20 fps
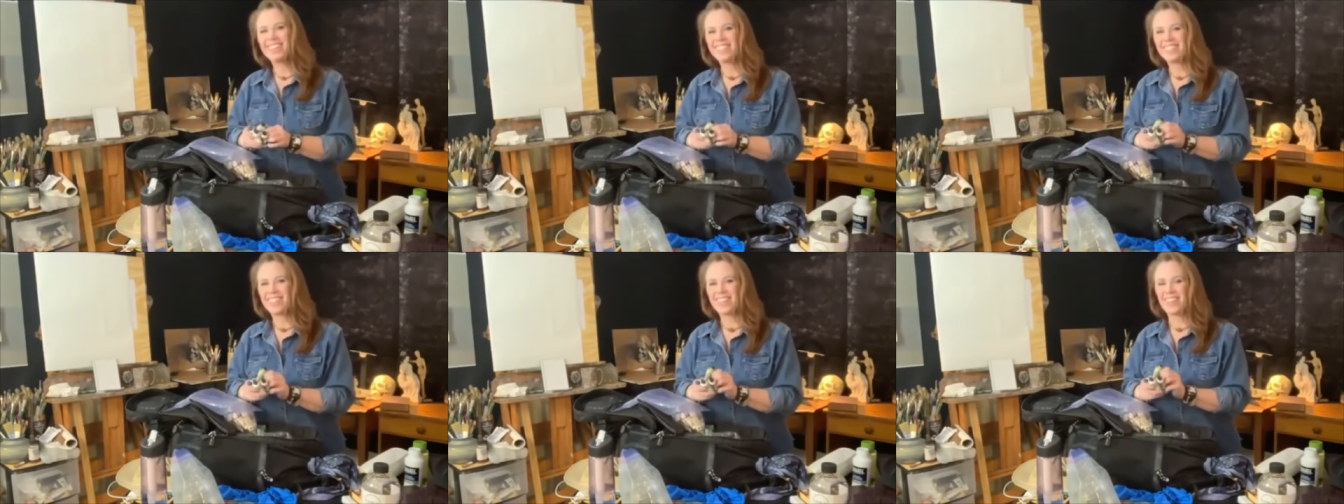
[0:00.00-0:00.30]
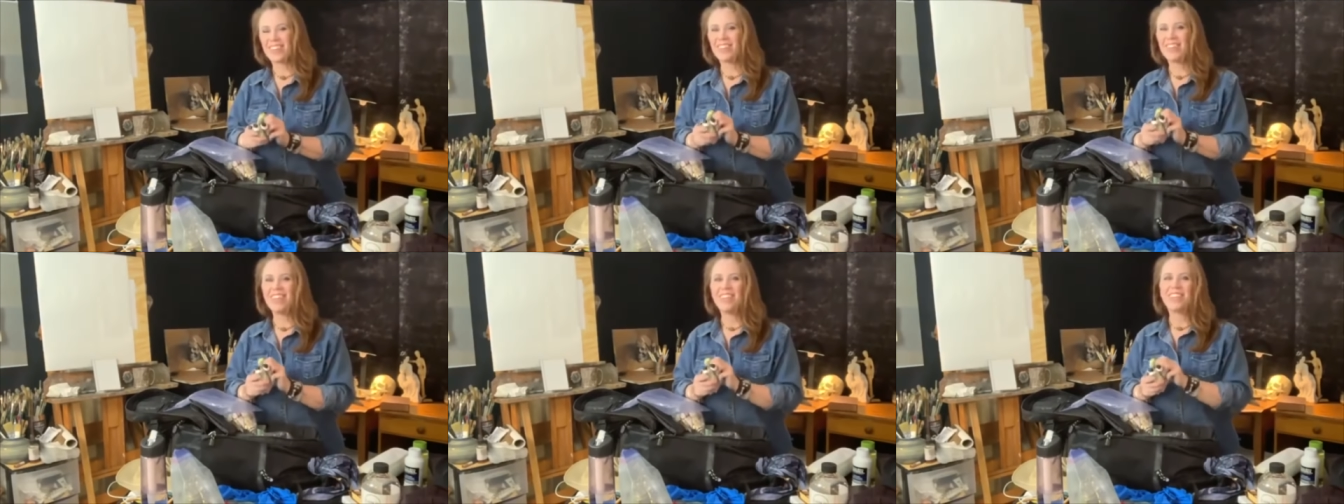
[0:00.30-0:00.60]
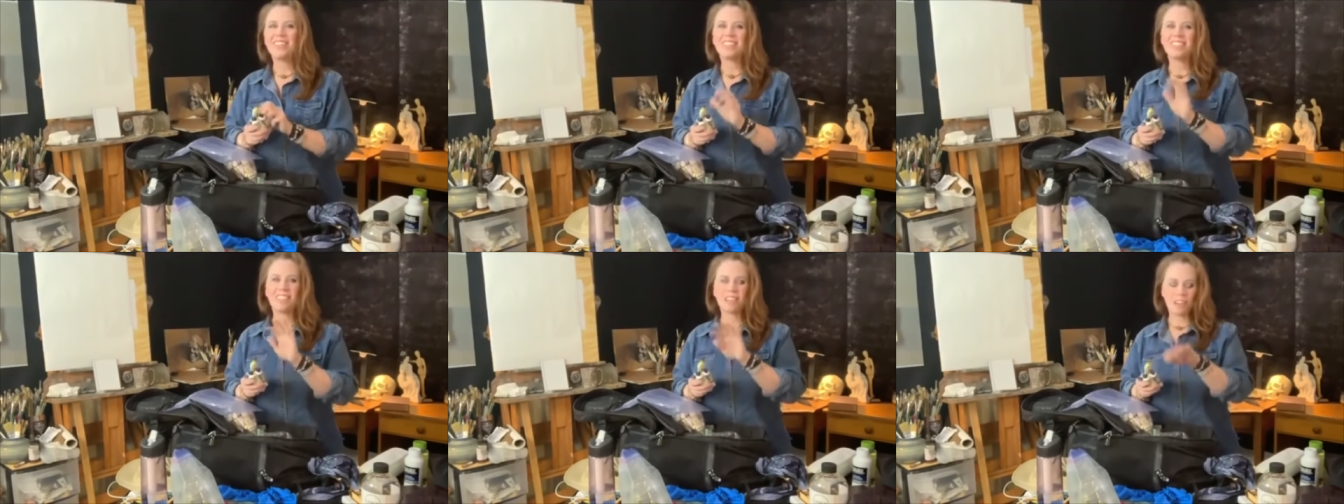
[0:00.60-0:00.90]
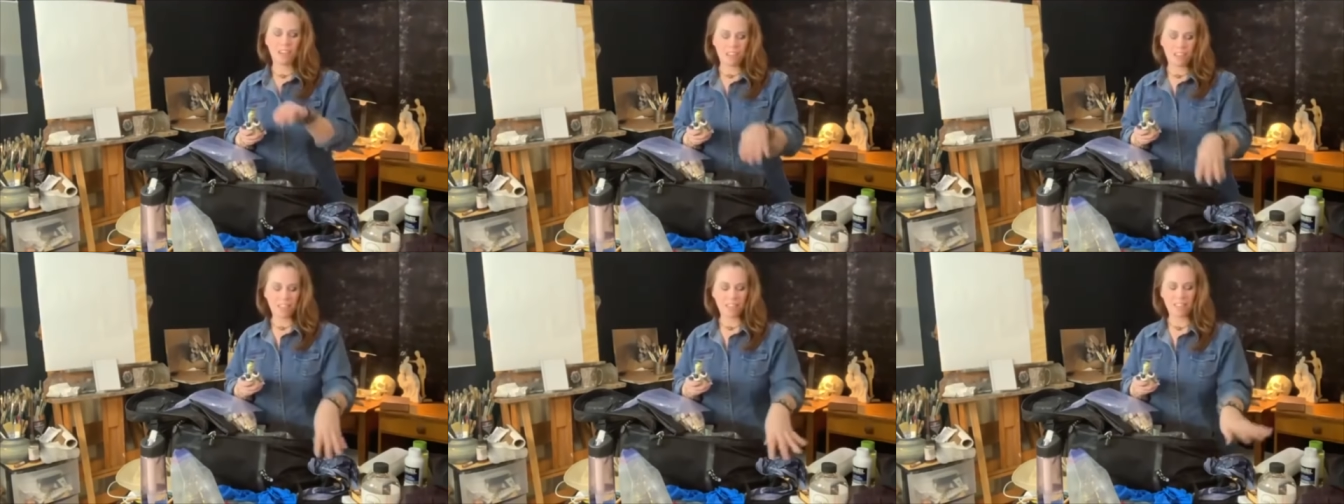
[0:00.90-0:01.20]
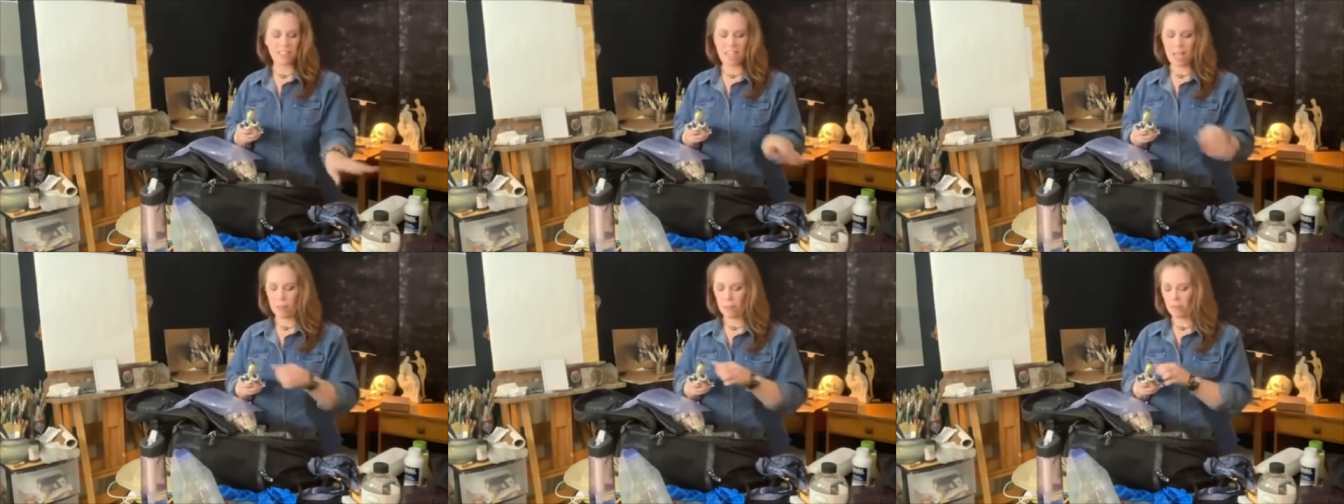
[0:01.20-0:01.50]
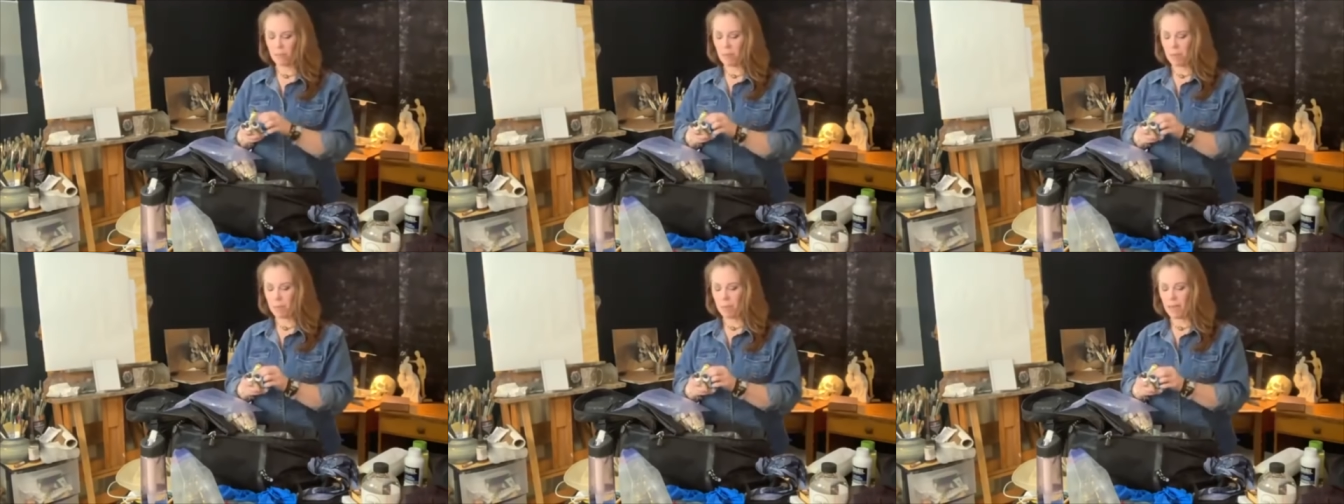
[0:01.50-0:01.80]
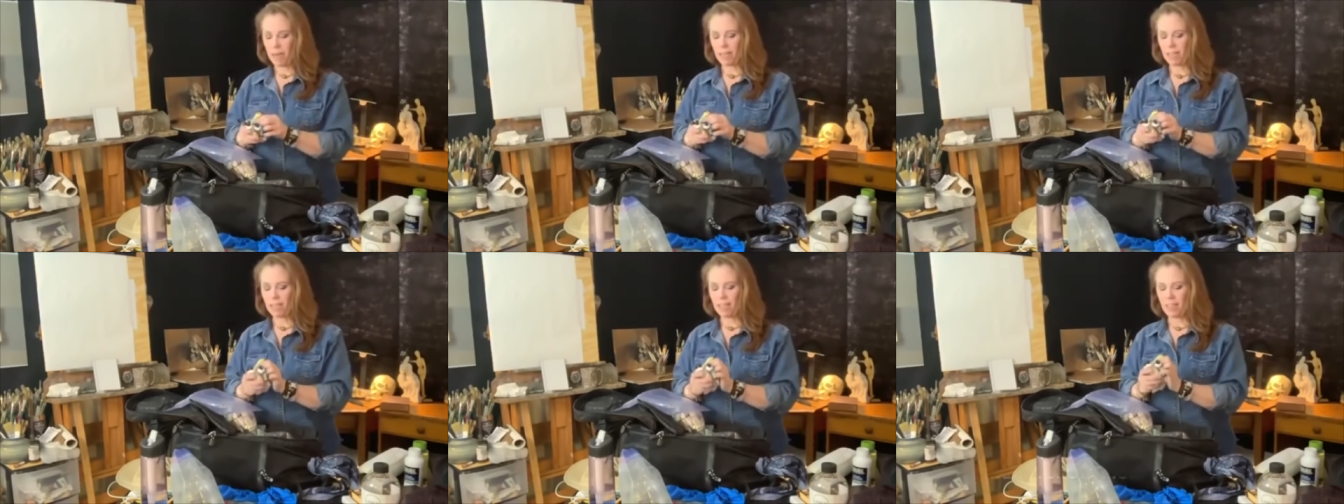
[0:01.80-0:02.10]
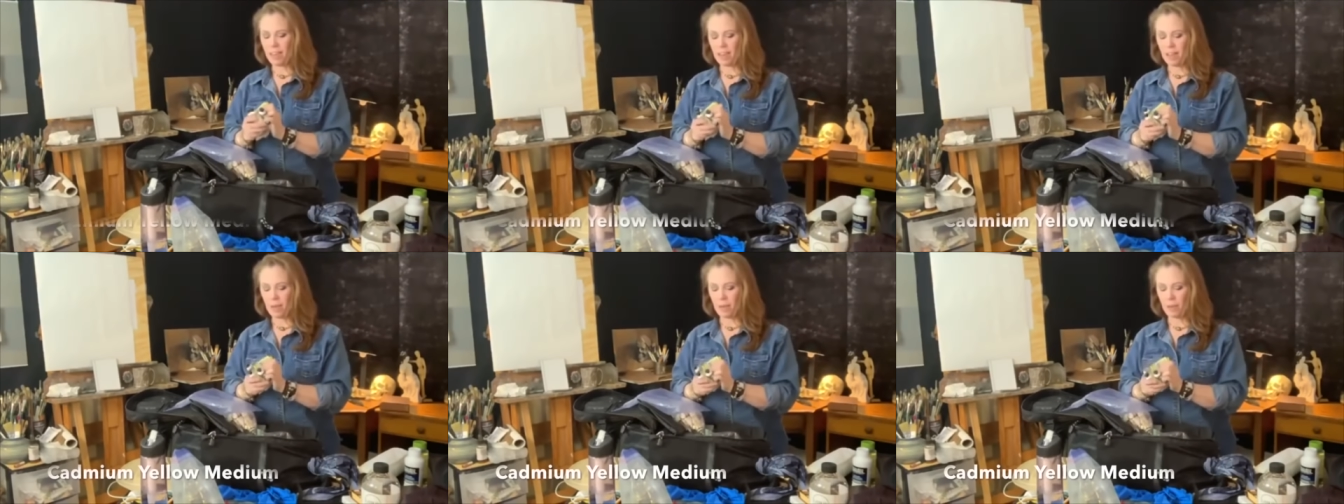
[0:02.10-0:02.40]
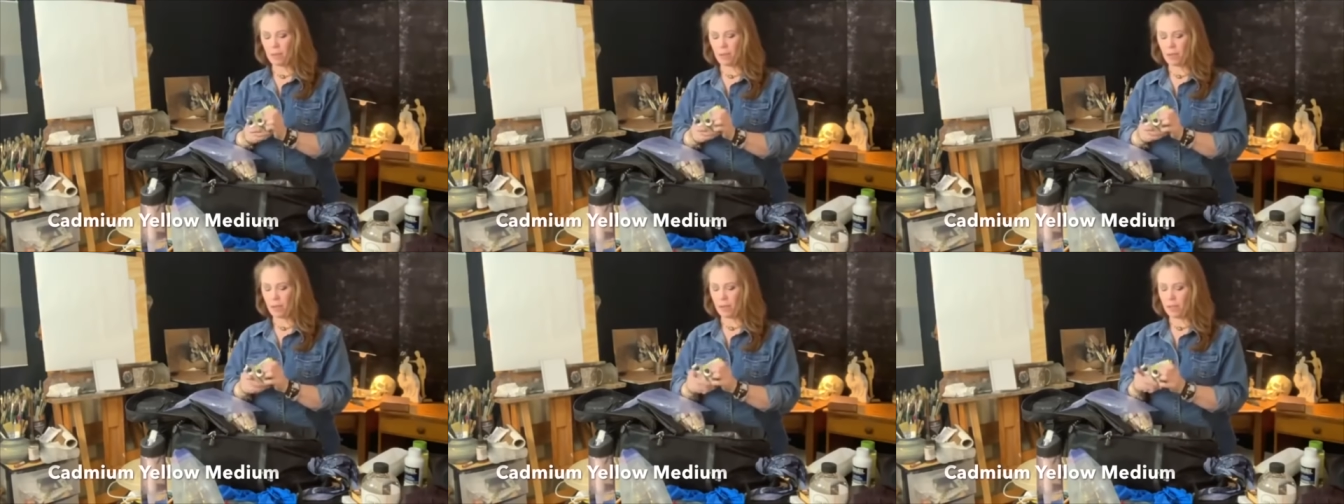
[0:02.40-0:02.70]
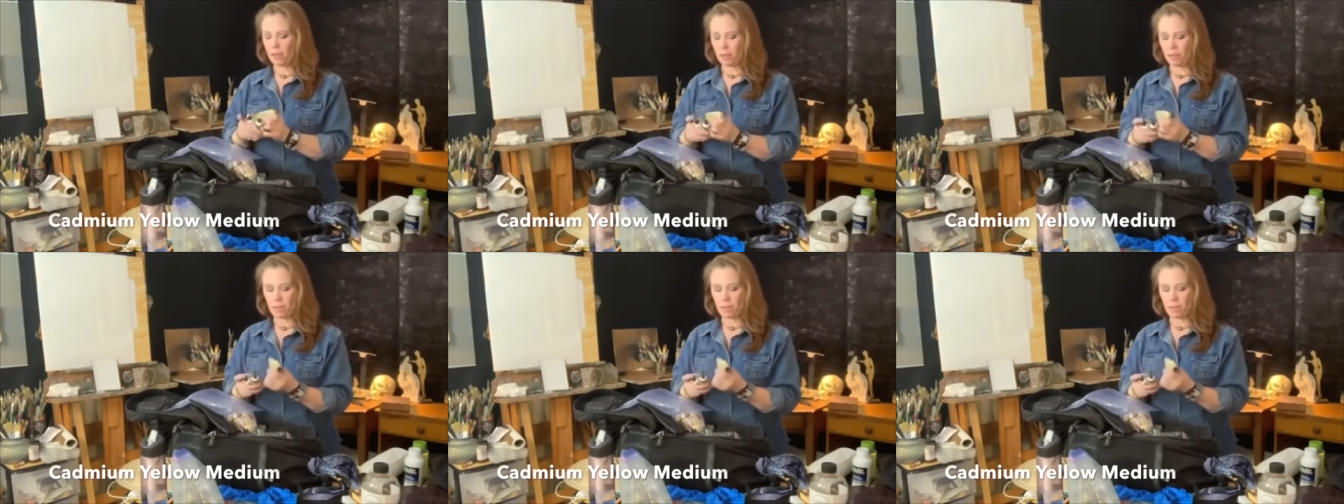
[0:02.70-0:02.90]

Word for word: So starting at the top of my palette, then I will,